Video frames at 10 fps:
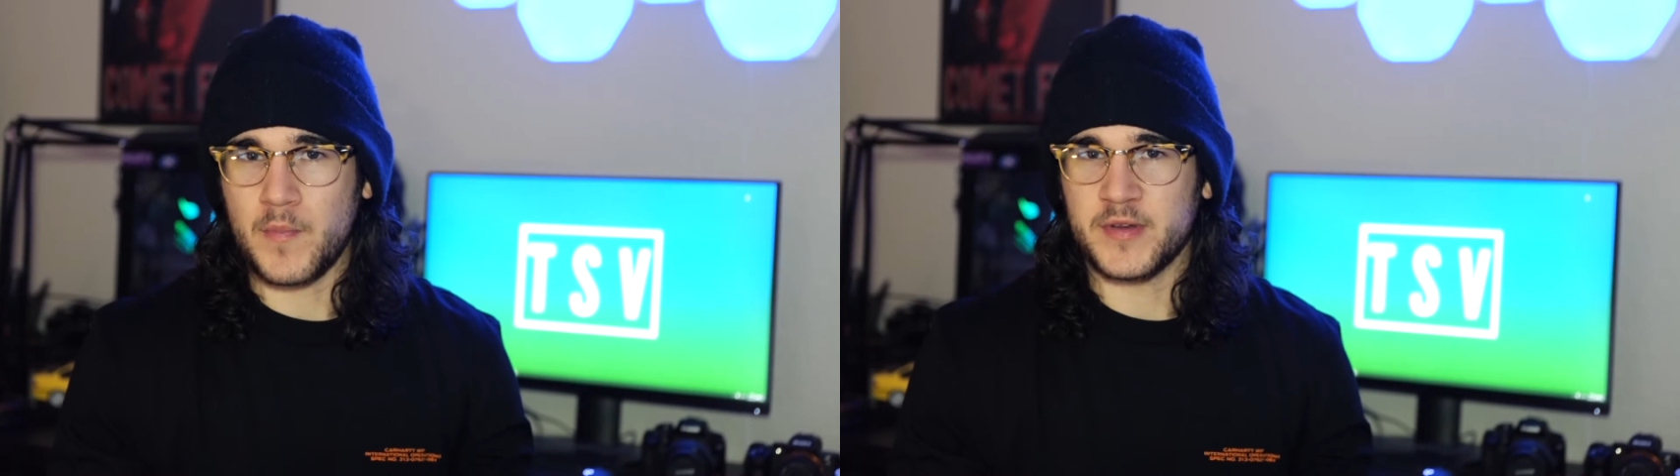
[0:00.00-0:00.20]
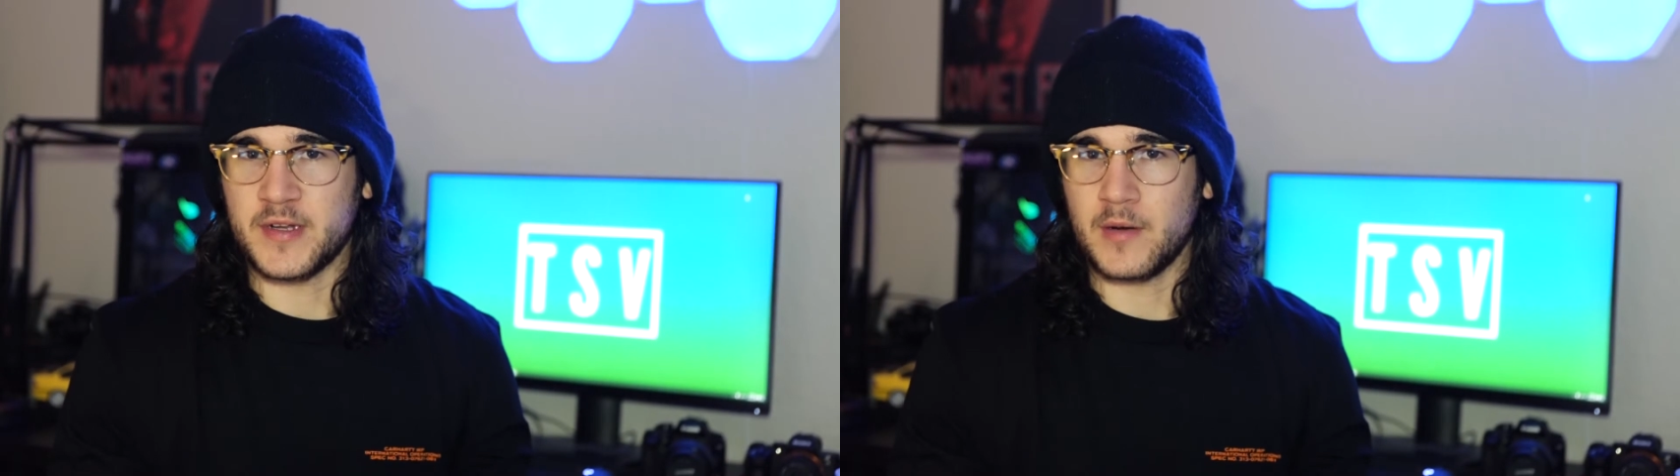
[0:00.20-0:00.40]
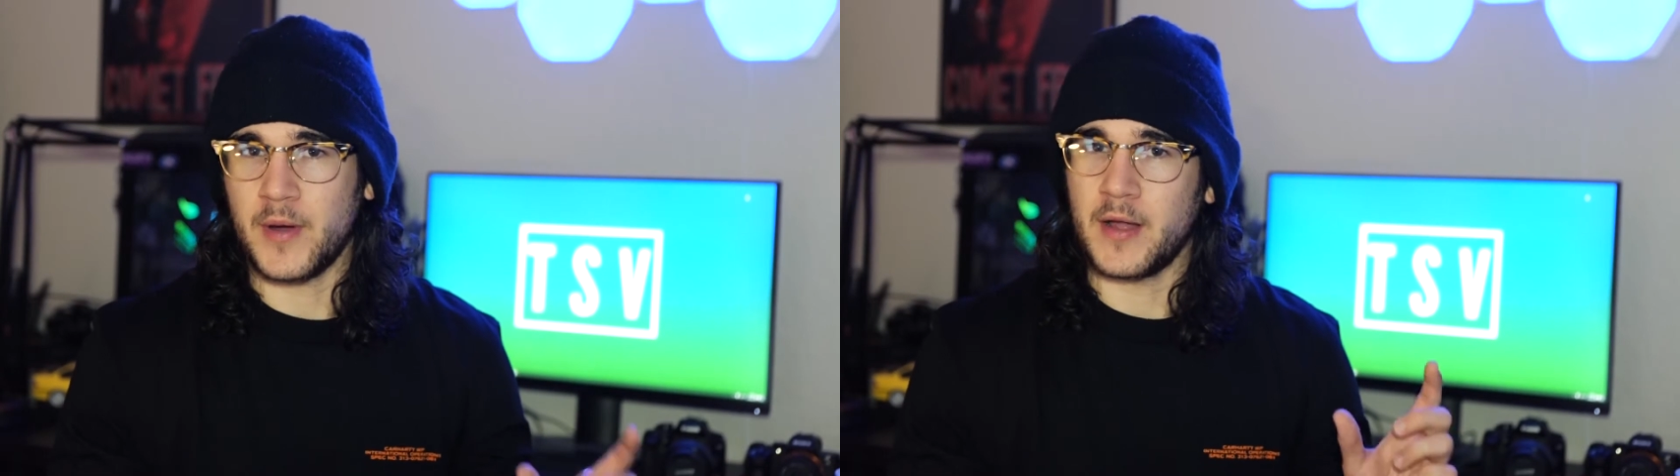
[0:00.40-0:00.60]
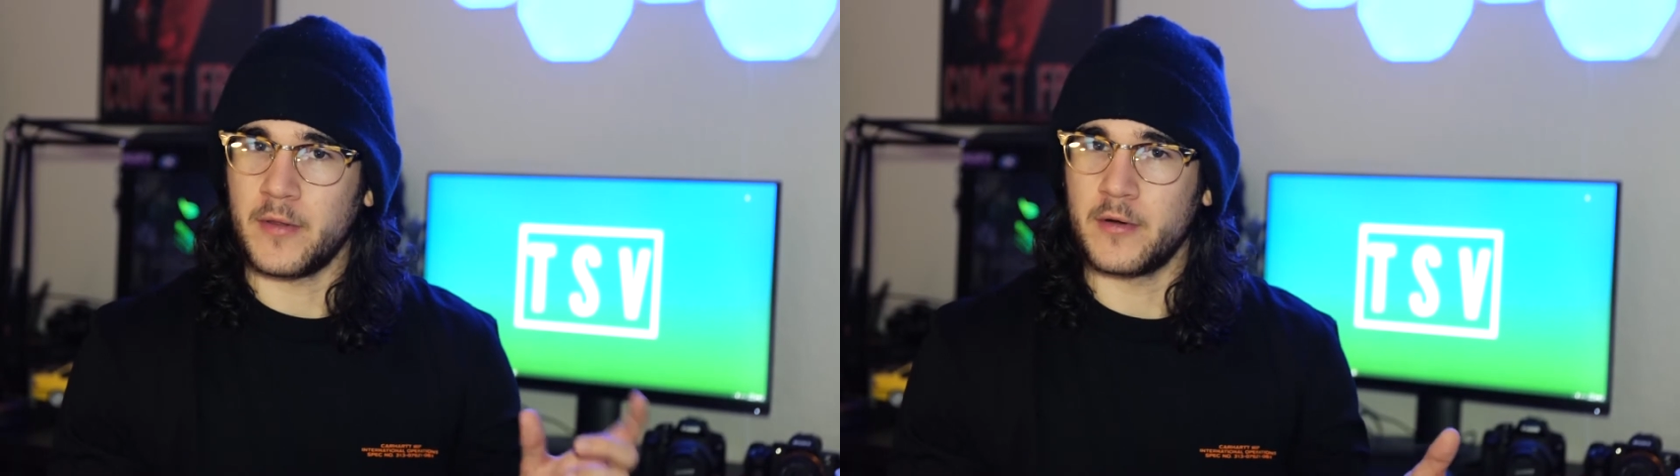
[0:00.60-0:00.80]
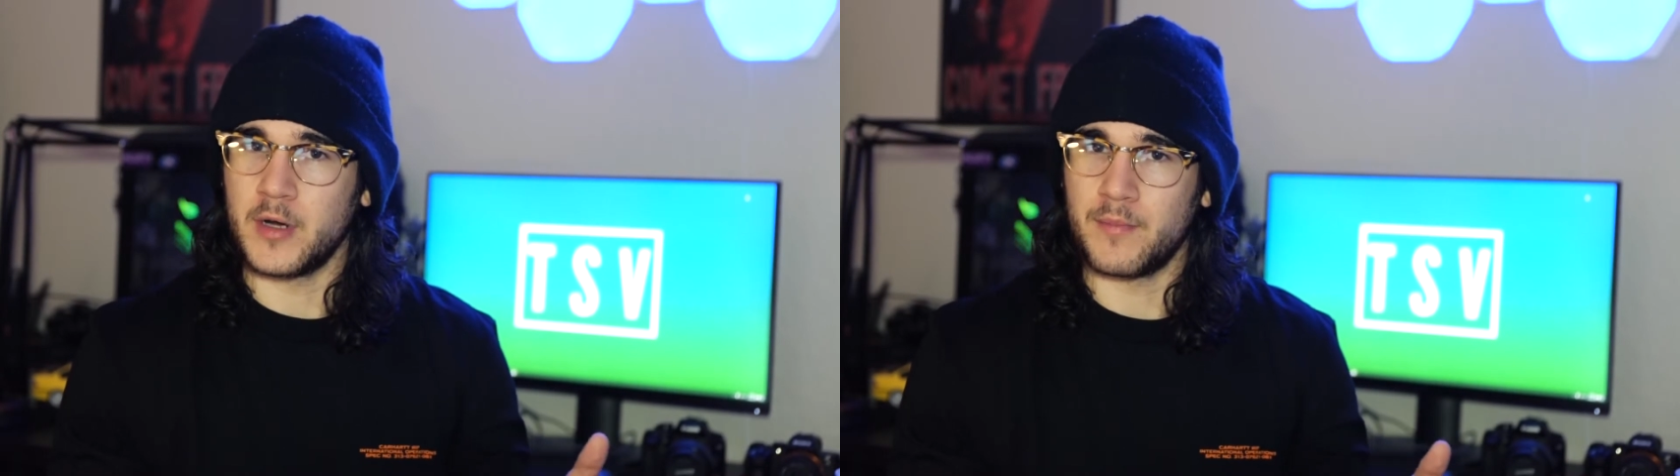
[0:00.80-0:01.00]
represented by a
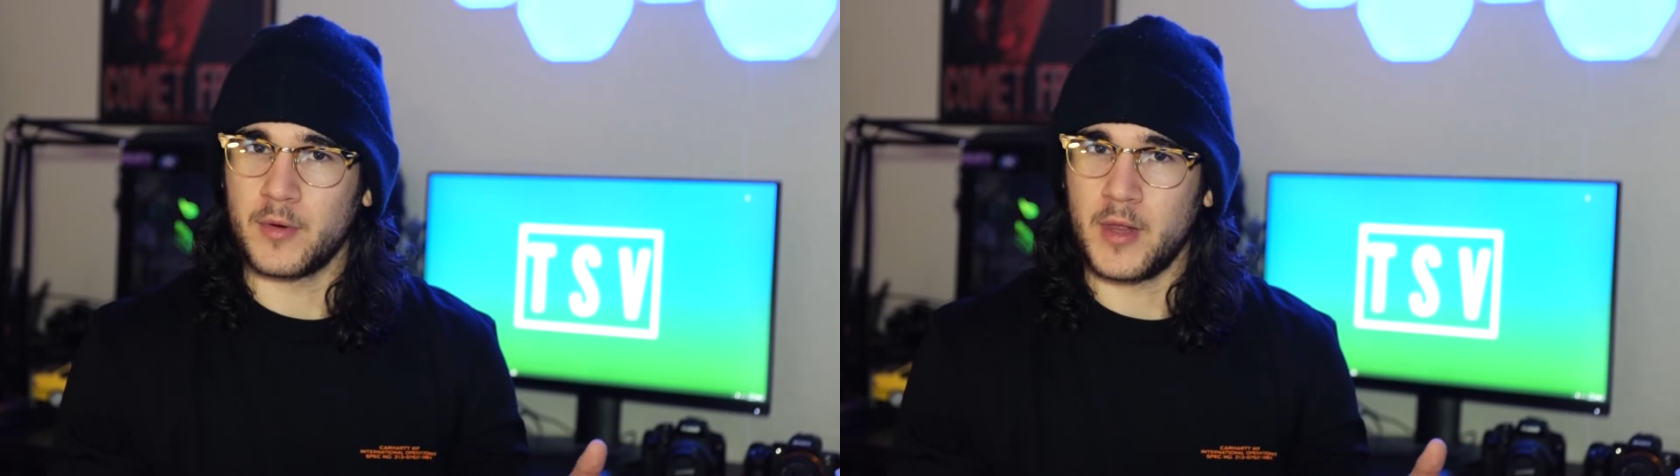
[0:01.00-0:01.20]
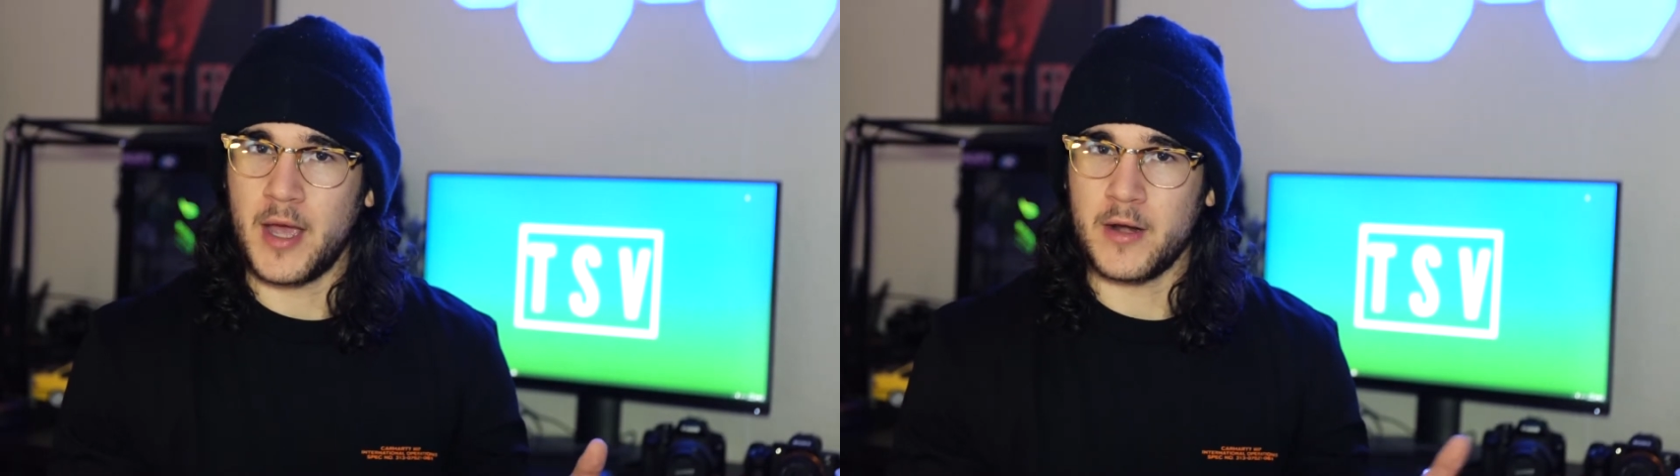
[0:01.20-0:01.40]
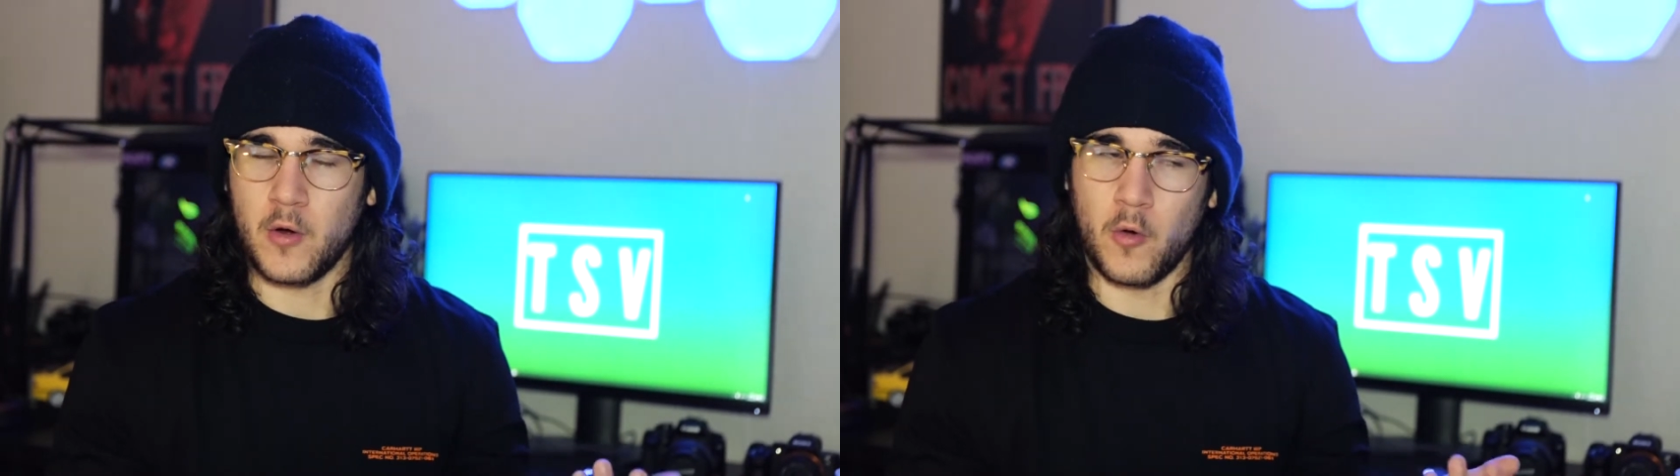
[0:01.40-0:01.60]
little number line